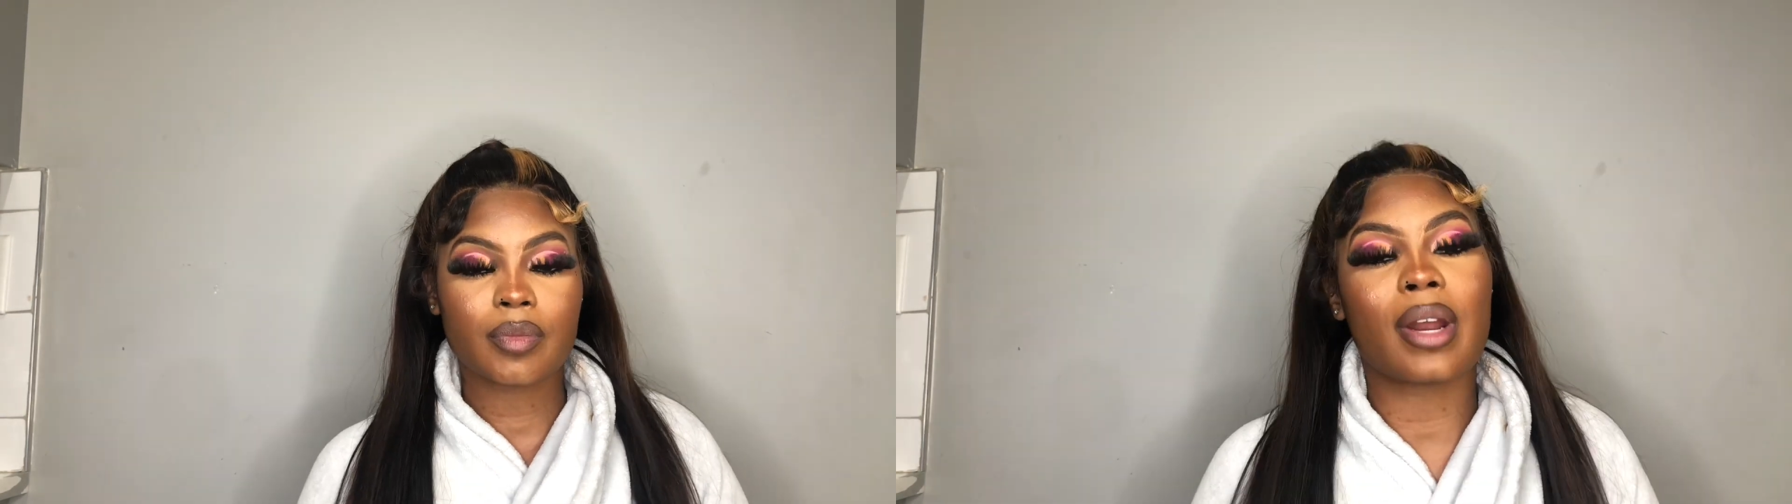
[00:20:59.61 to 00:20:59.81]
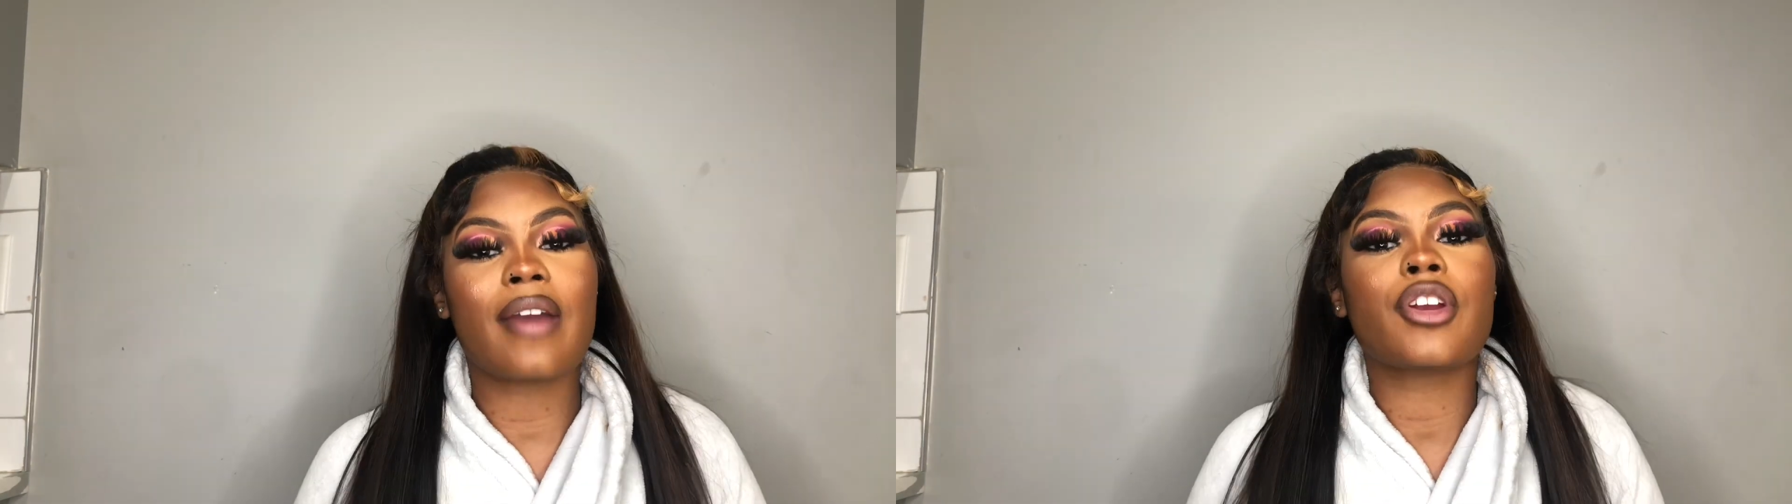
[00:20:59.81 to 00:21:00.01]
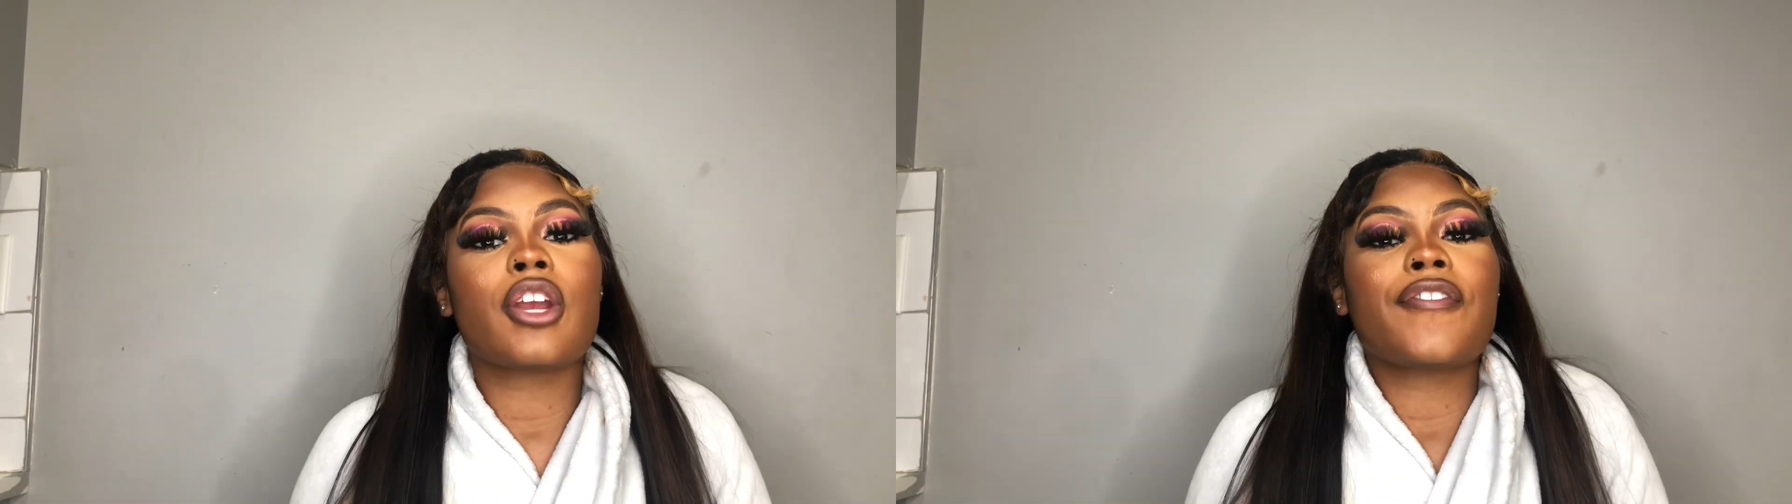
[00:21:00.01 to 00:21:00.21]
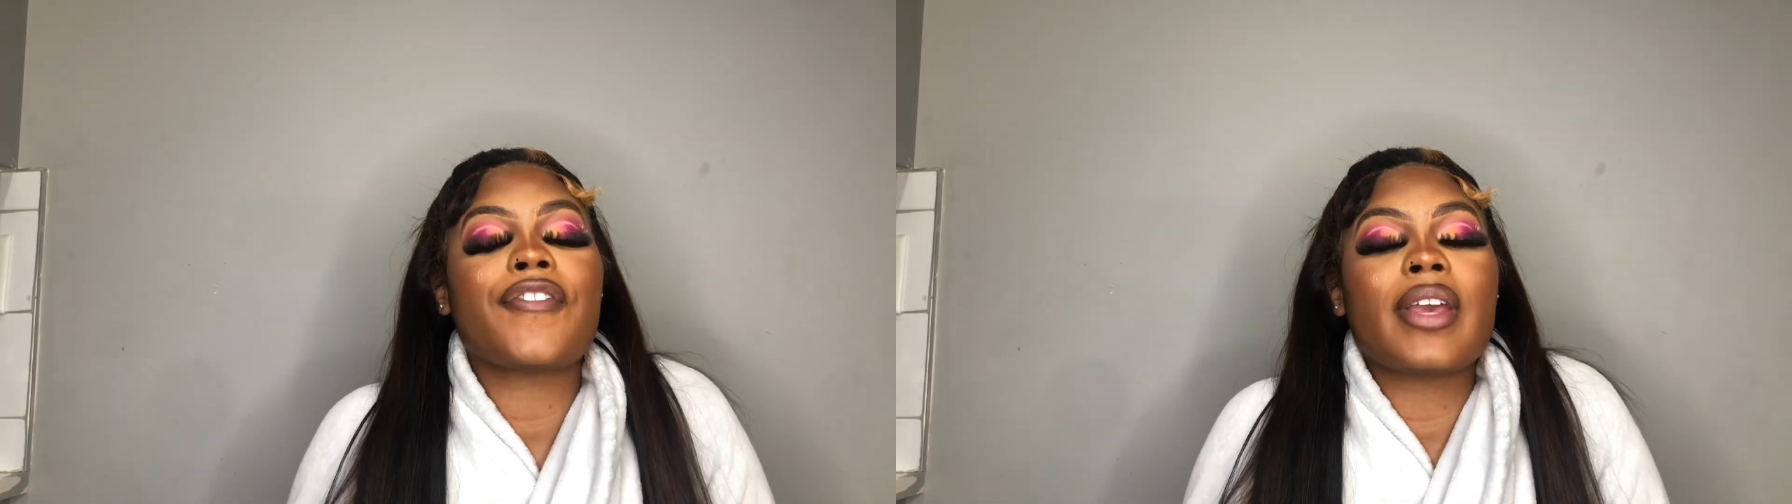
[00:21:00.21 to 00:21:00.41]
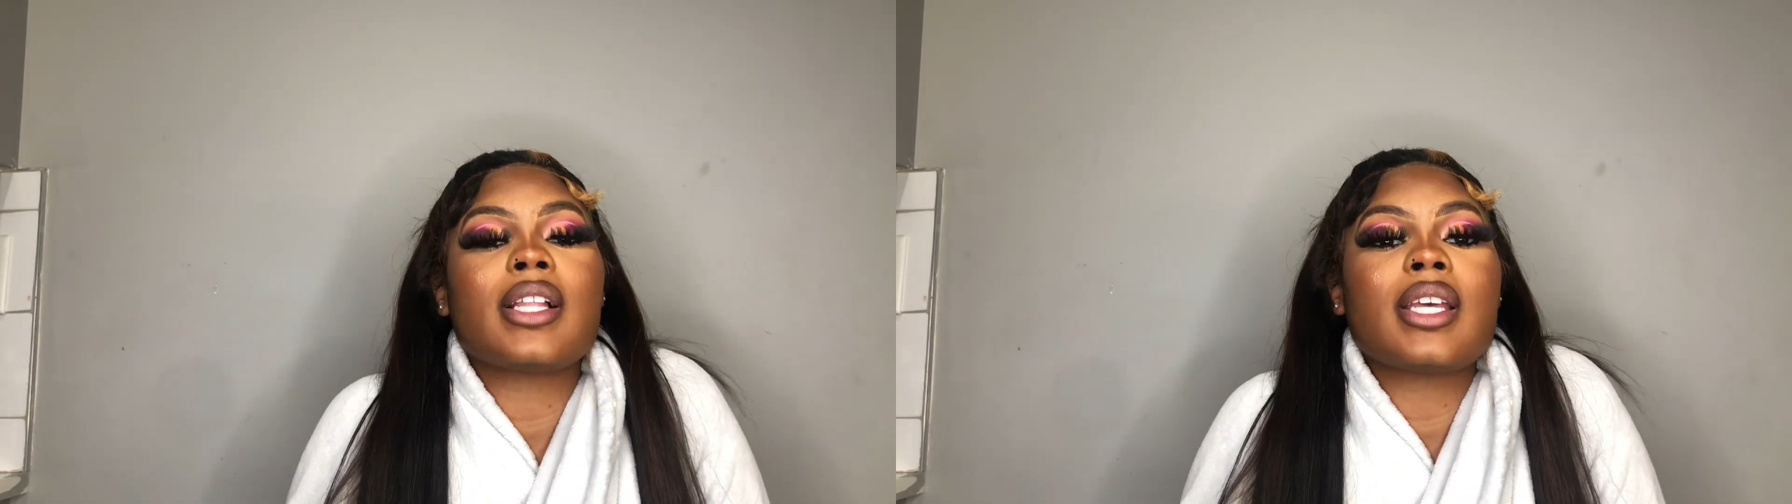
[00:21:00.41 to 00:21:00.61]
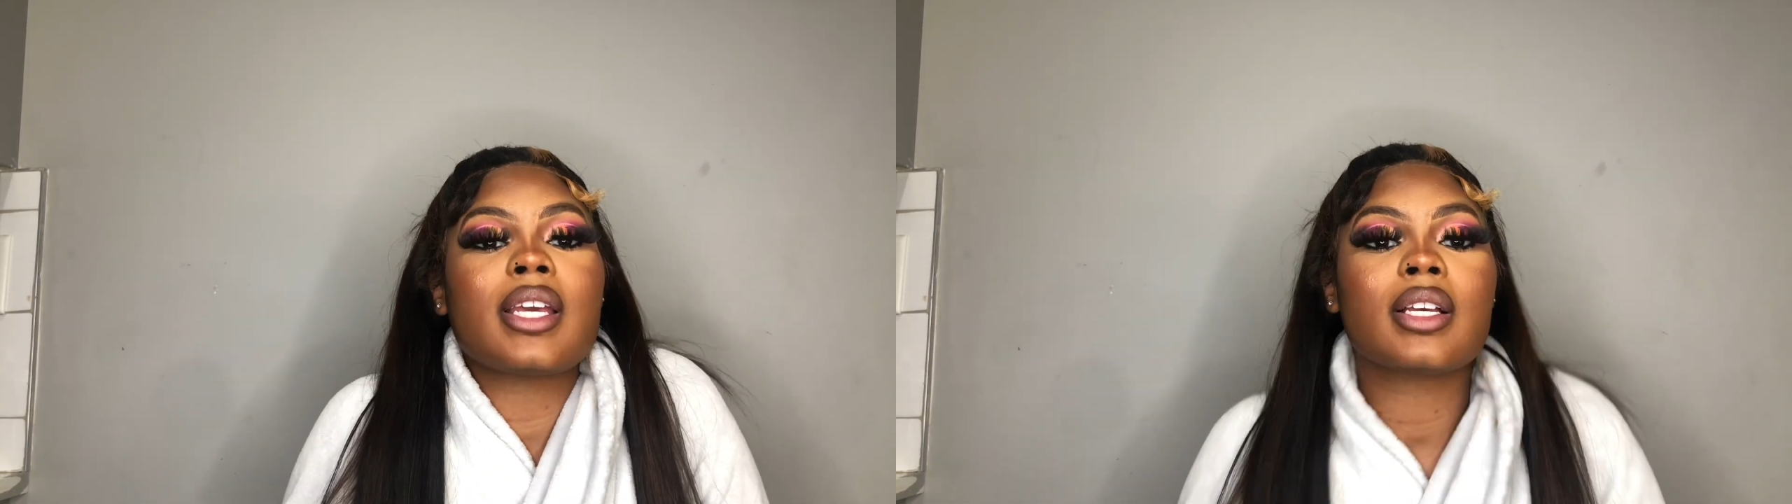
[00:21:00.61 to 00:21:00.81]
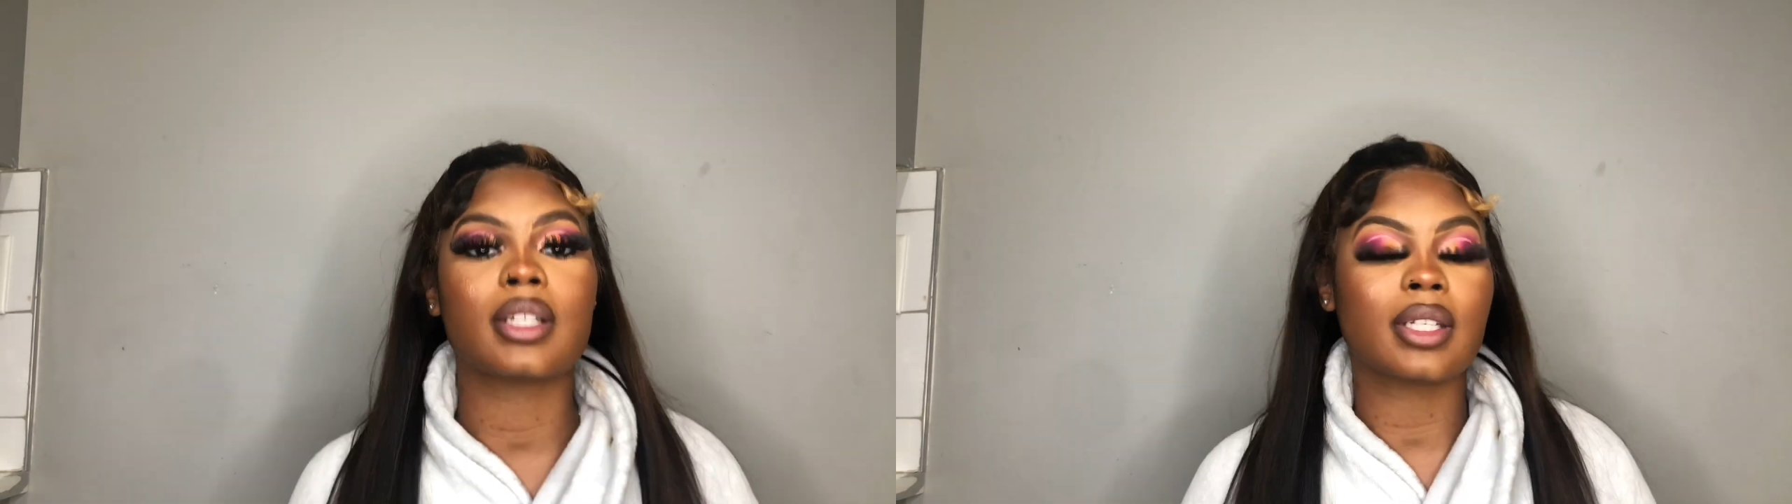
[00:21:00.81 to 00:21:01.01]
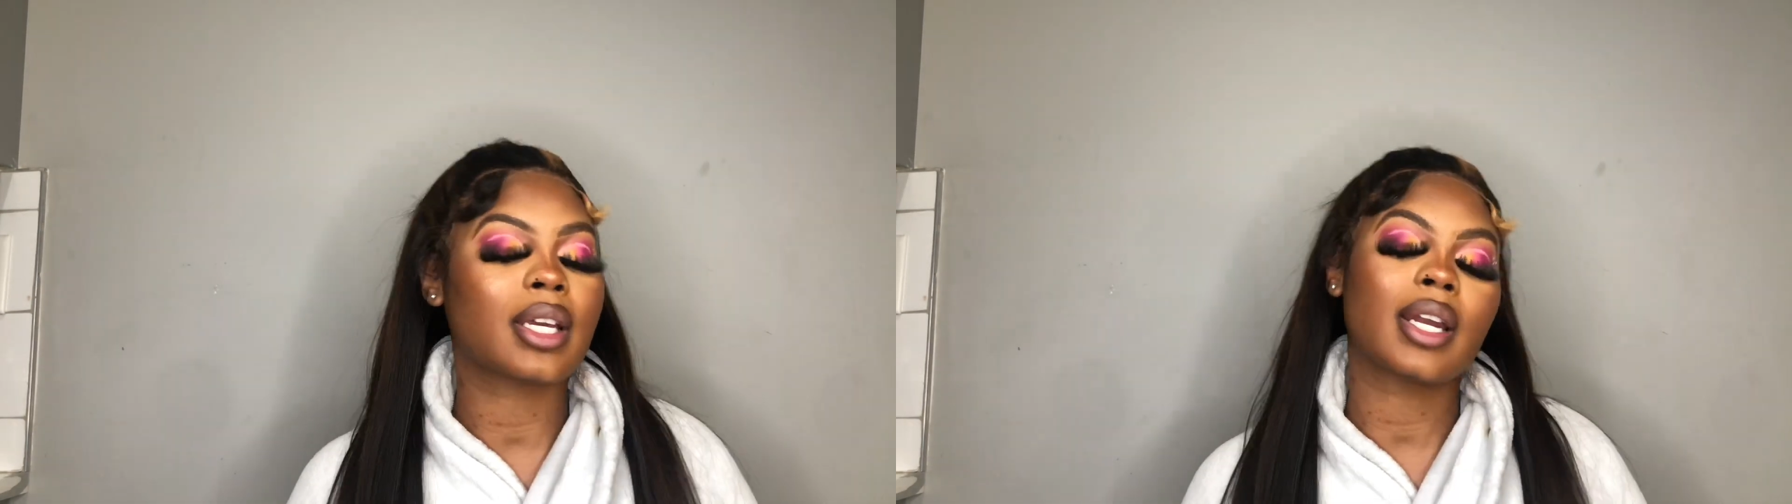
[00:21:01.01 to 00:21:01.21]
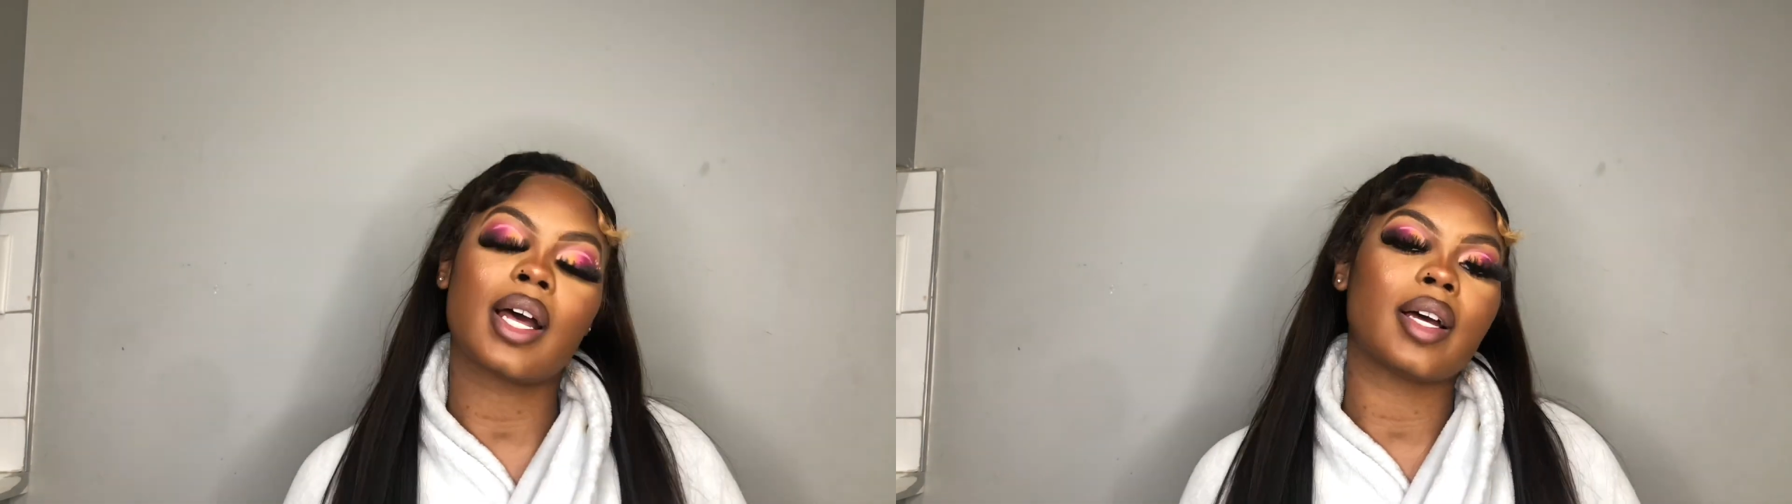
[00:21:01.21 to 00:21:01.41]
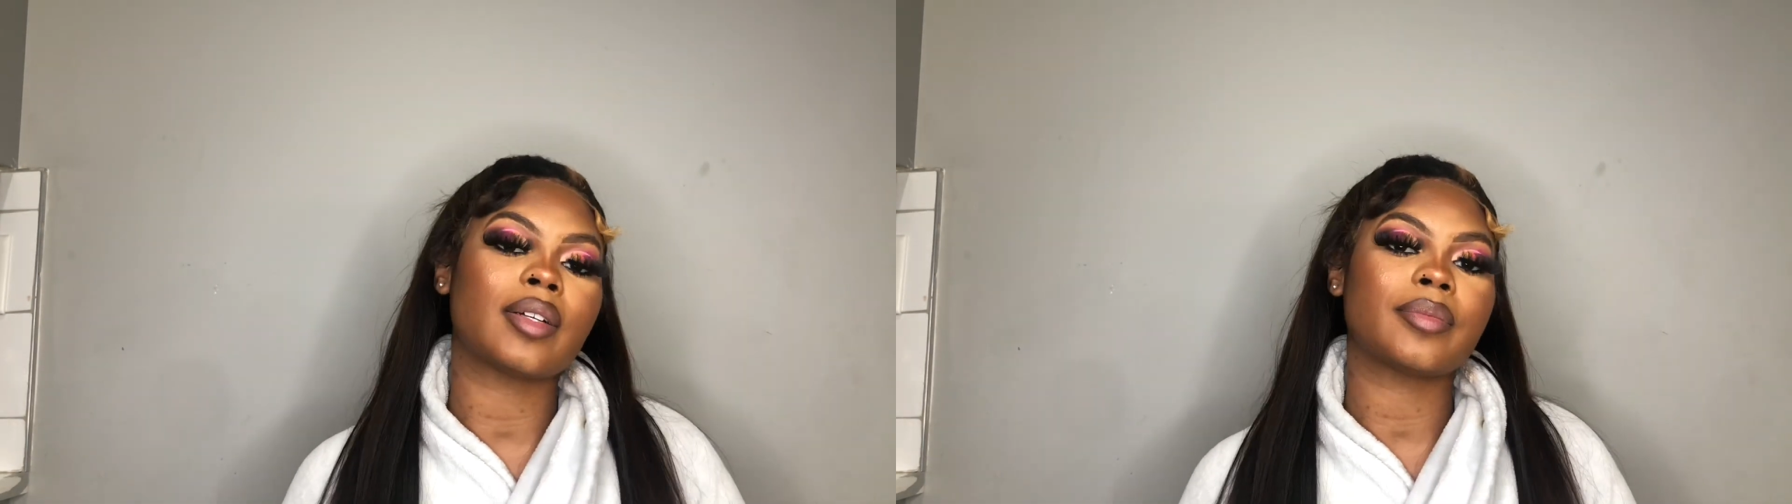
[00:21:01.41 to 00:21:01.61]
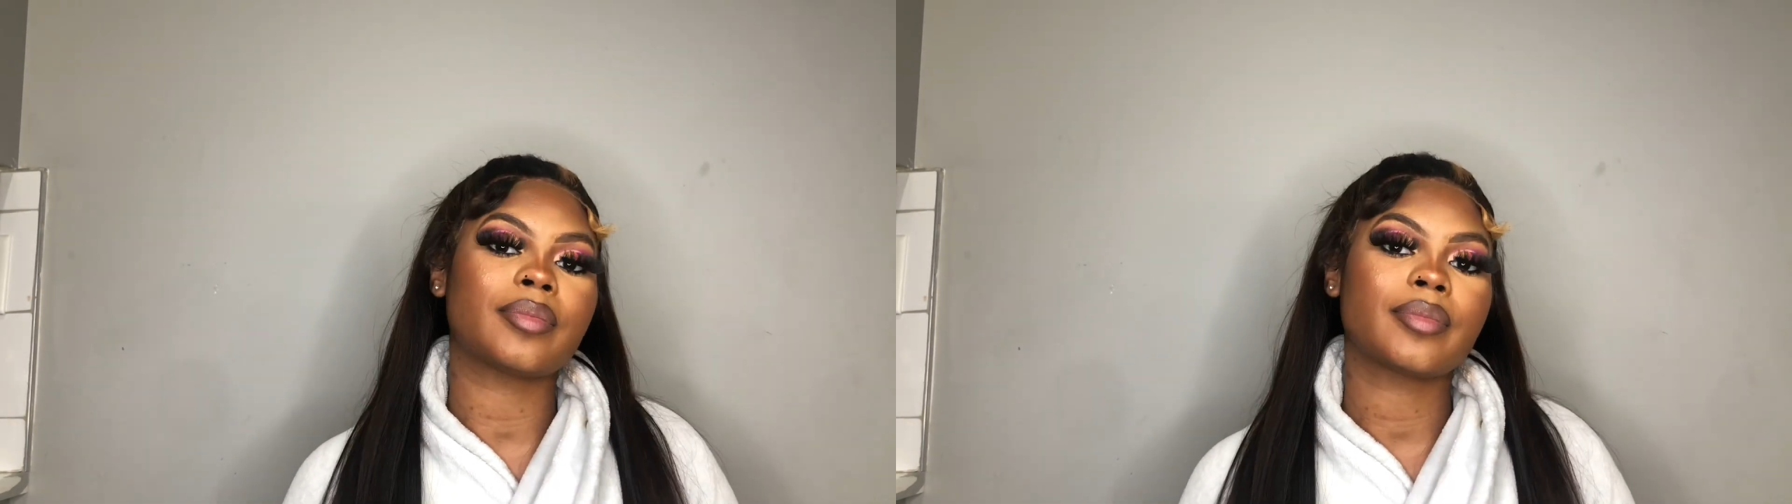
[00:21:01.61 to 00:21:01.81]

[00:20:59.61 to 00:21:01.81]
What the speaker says: Whatever you're feeling, look it up.